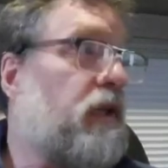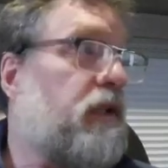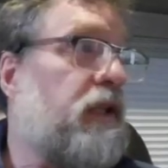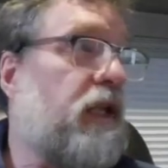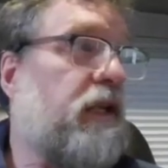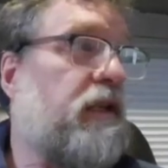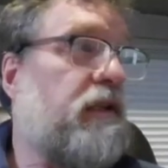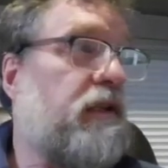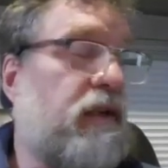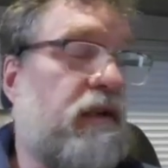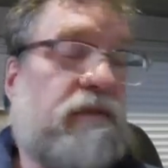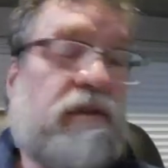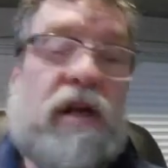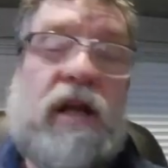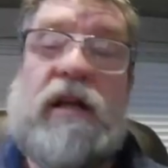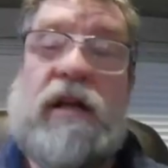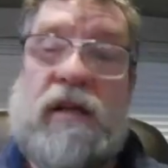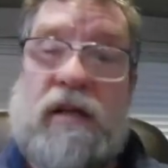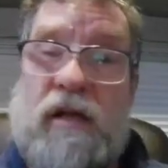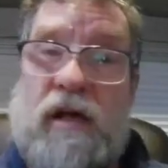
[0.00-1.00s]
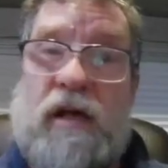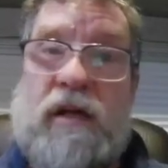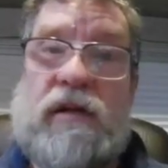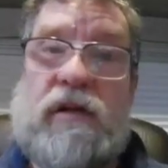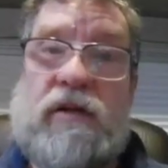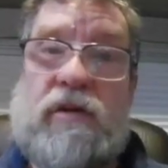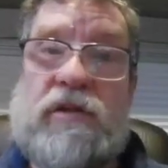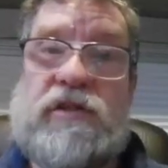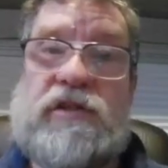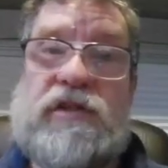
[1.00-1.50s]
They've got a lot
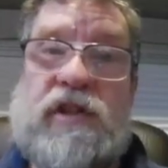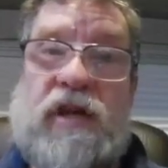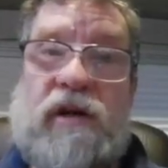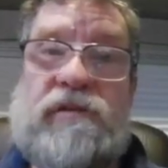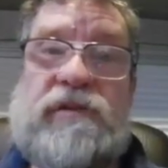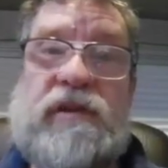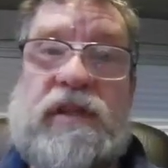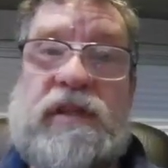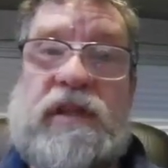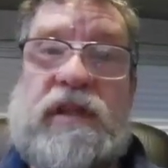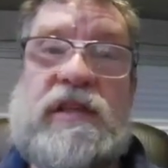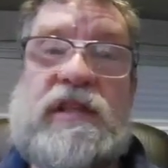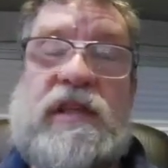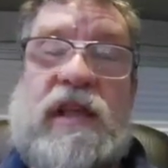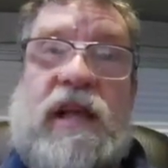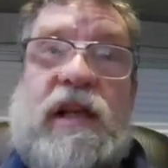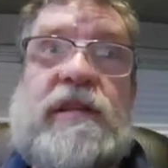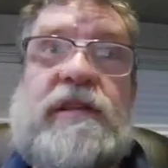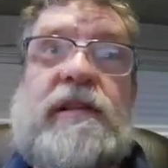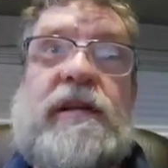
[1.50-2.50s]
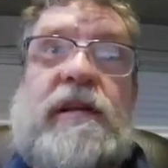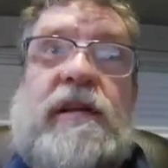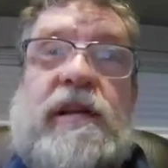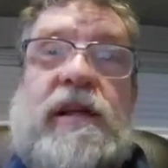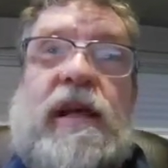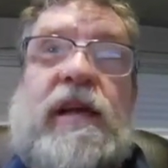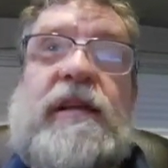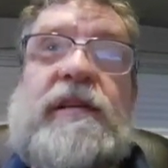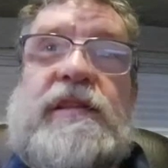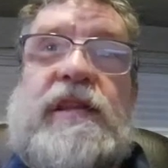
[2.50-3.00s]
of good stuff on this
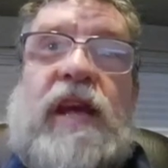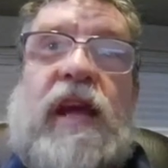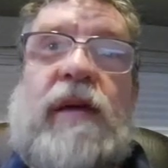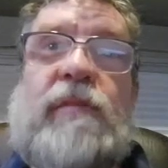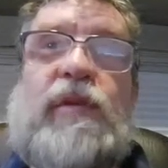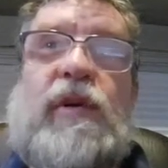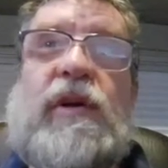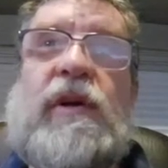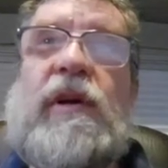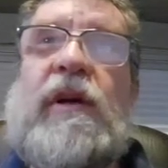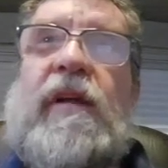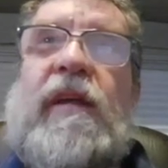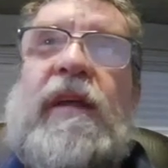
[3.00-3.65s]
Lance camper.